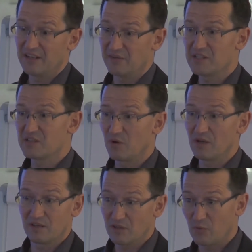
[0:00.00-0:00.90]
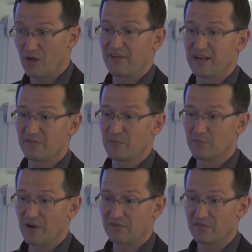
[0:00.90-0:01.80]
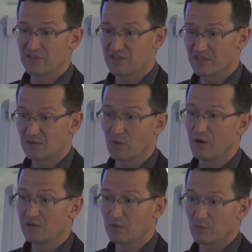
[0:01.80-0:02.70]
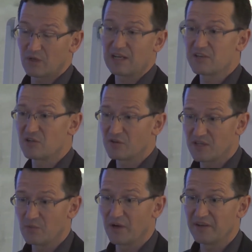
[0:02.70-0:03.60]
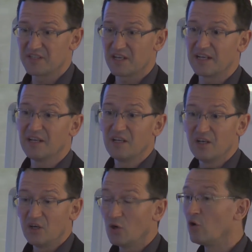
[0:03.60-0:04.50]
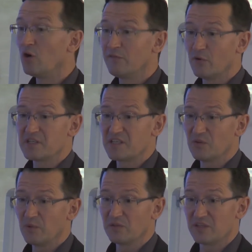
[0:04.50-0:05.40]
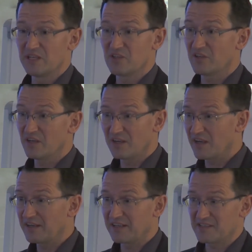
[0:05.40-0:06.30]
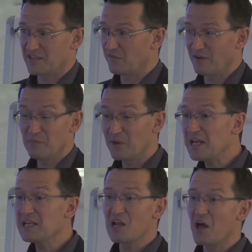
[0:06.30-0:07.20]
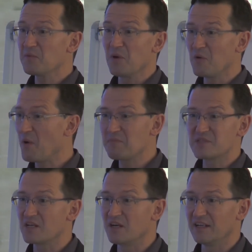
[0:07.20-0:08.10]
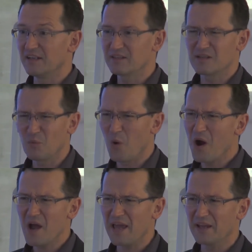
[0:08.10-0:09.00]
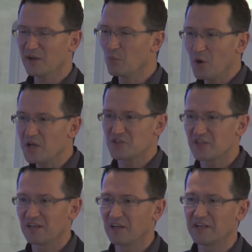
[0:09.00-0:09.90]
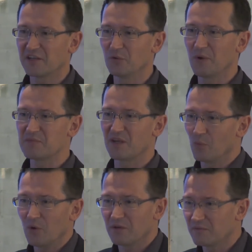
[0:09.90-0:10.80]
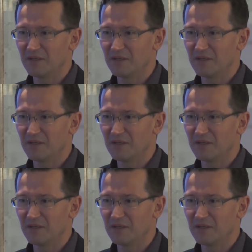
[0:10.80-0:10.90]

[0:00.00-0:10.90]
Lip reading: Look what I've had for my breakfast. Look what colour socks I'm wearing today. Or a voice in the wilderness. I get this stuff like, please like my website. It's like, why? Why should I like your website? What?